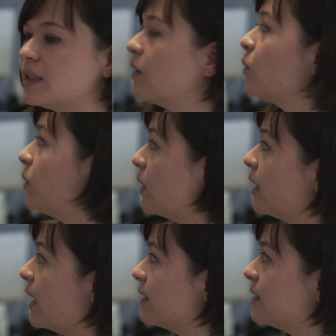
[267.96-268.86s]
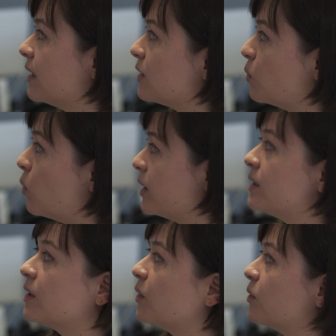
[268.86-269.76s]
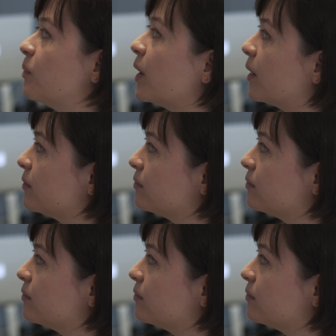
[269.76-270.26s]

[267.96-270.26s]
done all the art assets, where does it go from there?